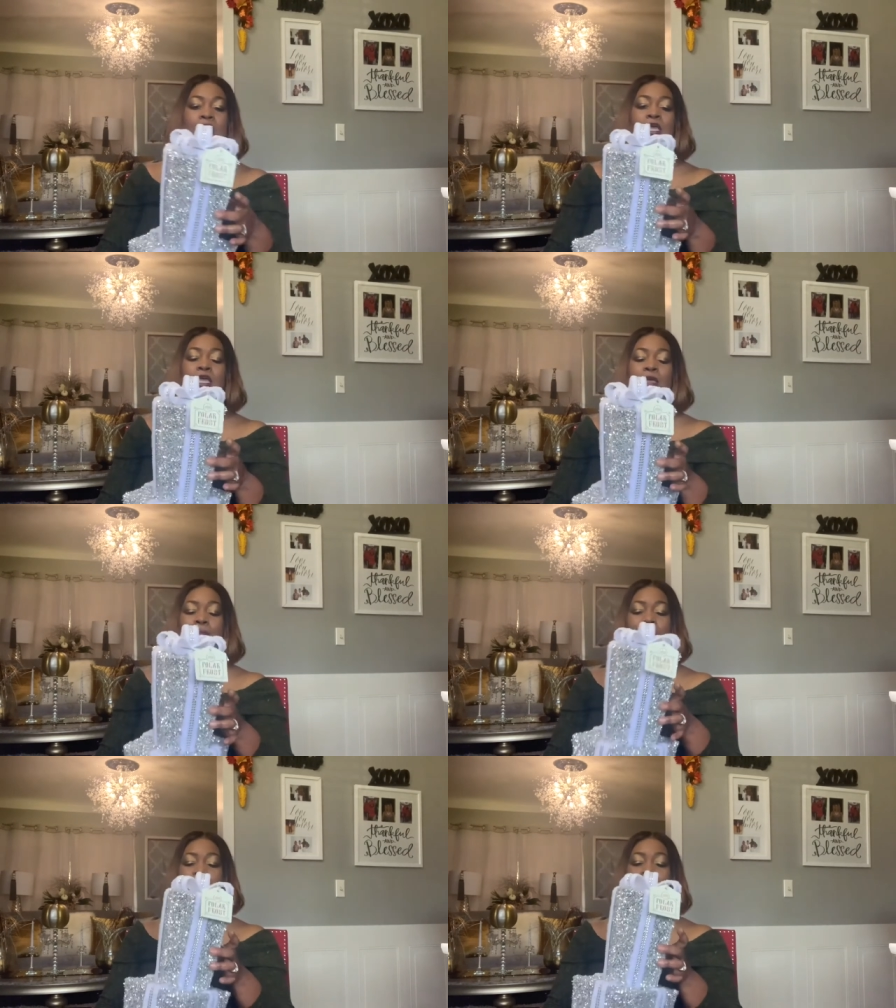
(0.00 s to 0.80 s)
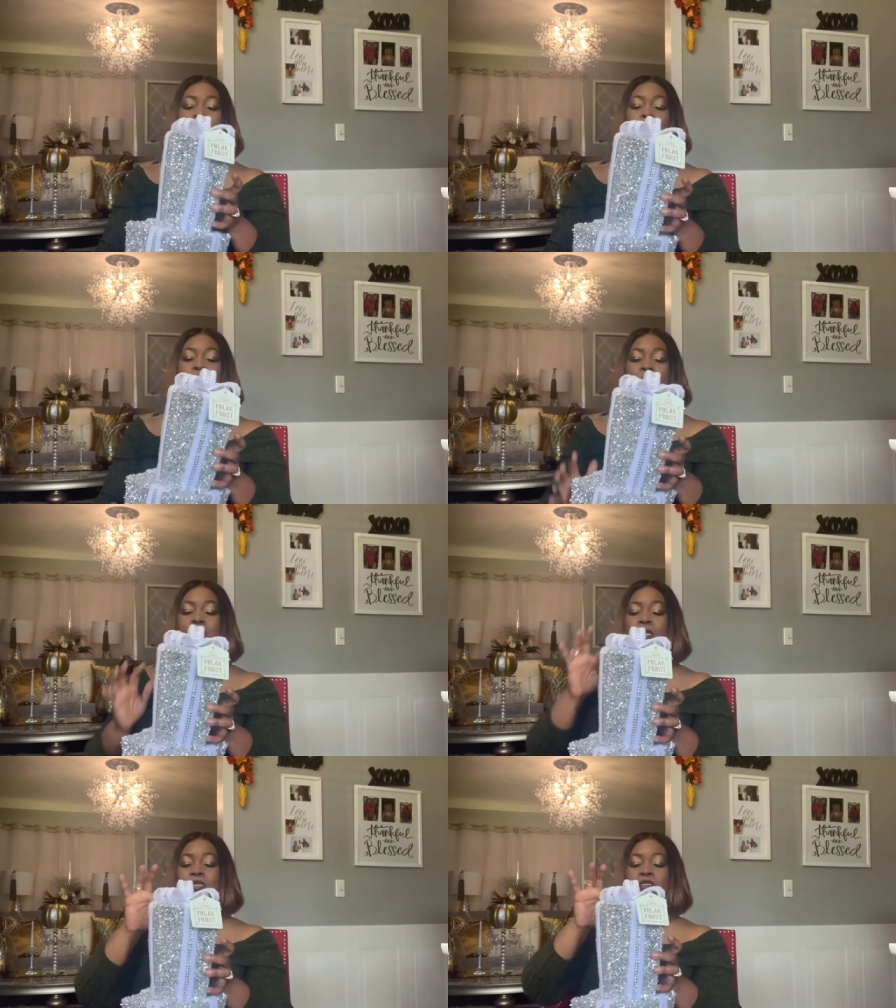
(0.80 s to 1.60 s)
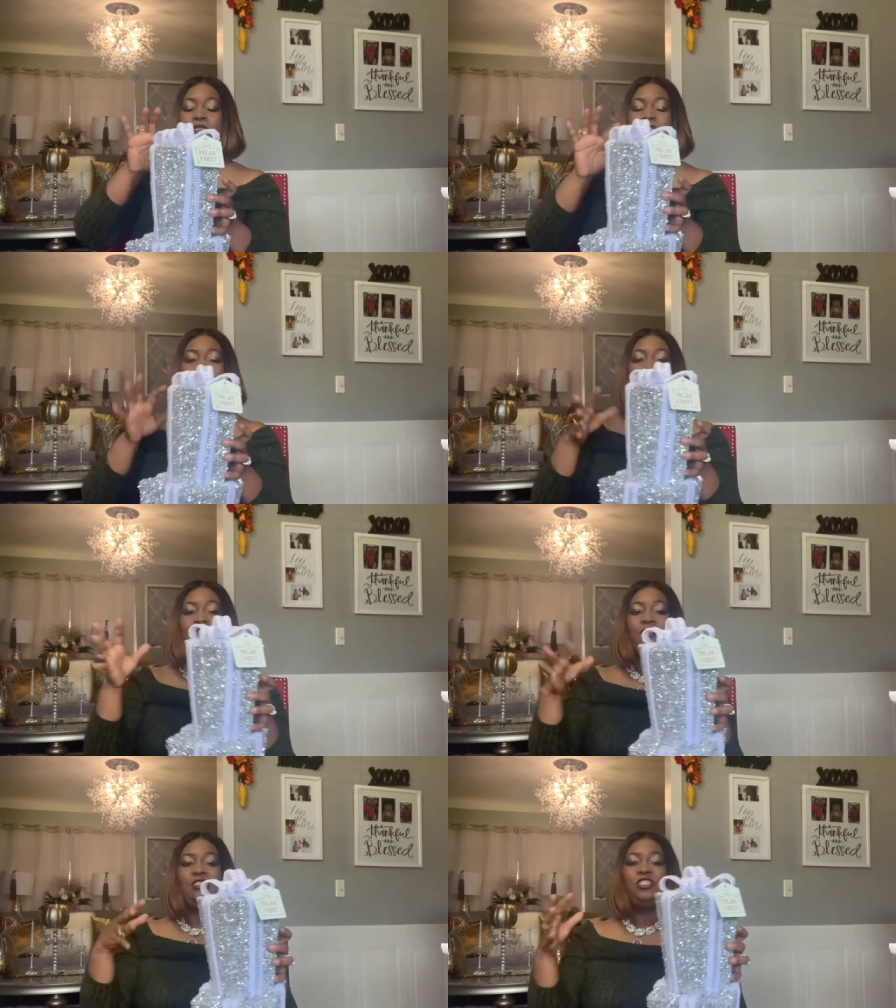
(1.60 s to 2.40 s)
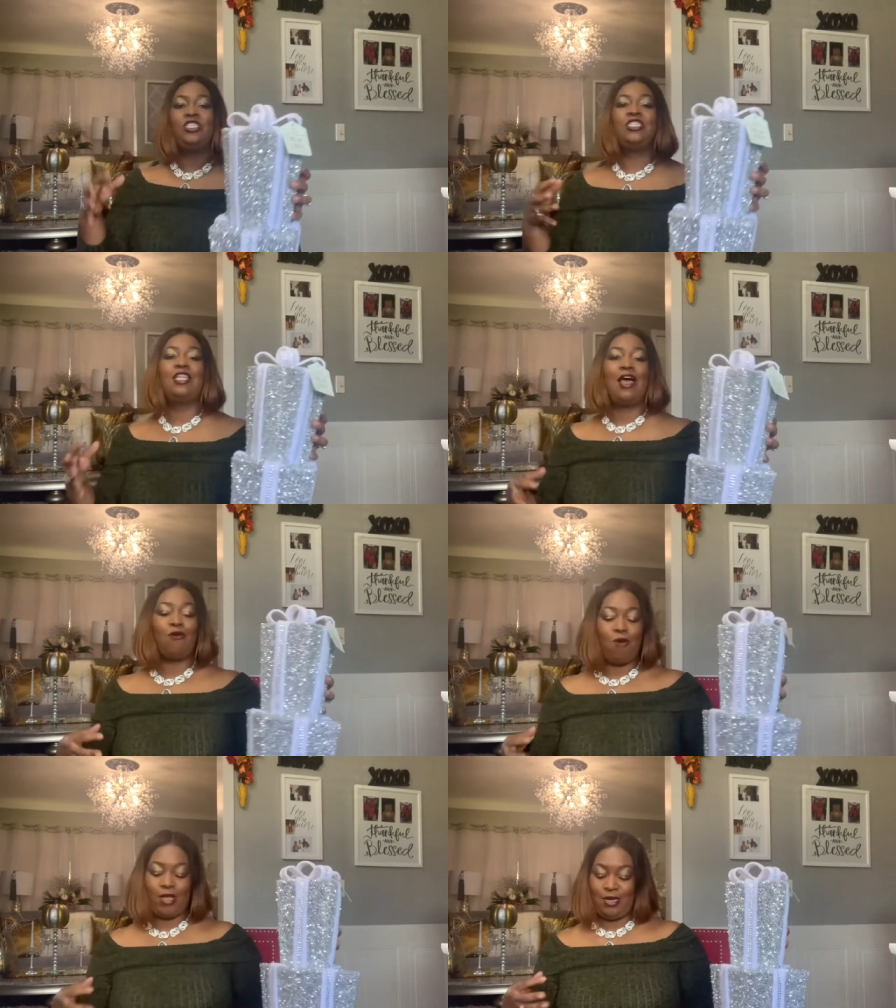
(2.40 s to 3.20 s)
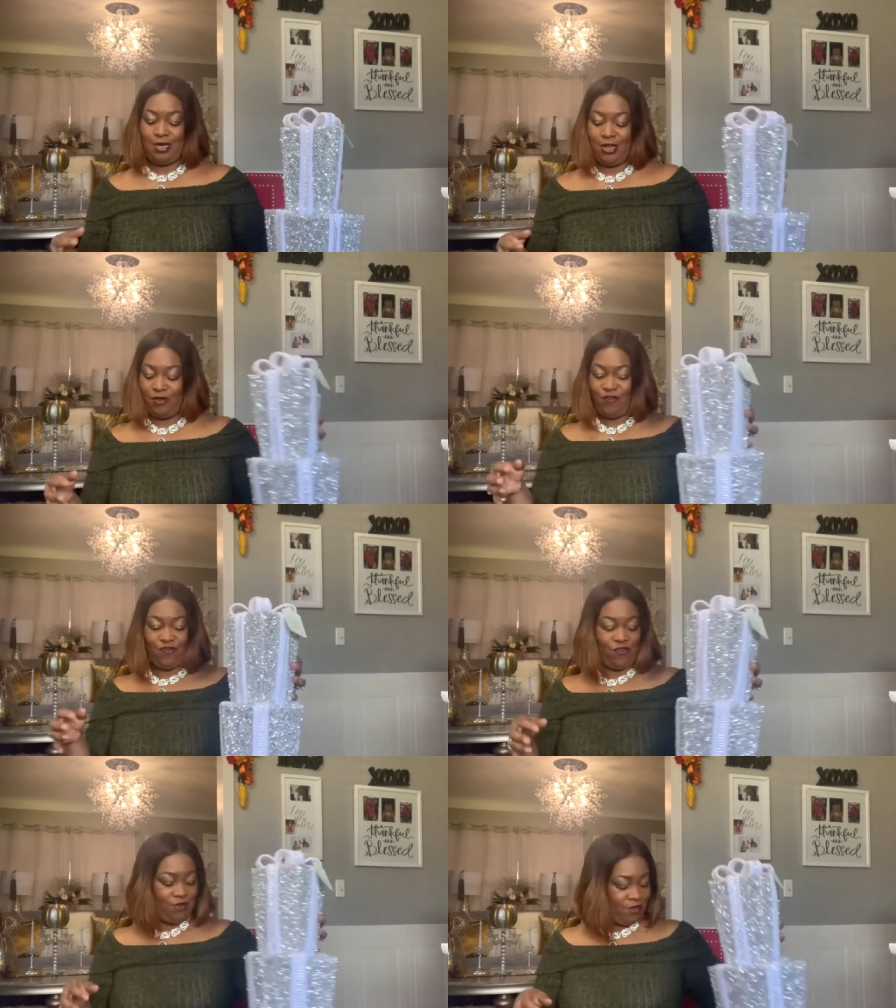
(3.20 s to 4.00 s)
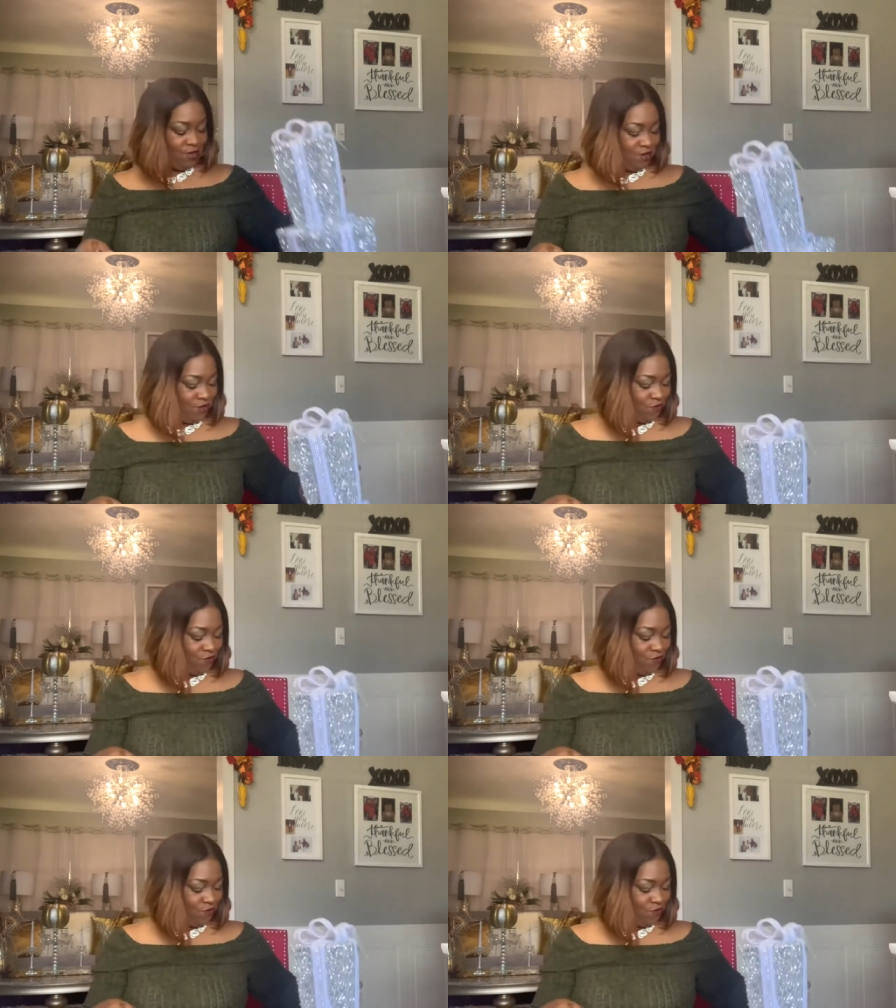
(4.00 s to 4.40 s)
and maybe an ornament. It's, it's just not quite enough for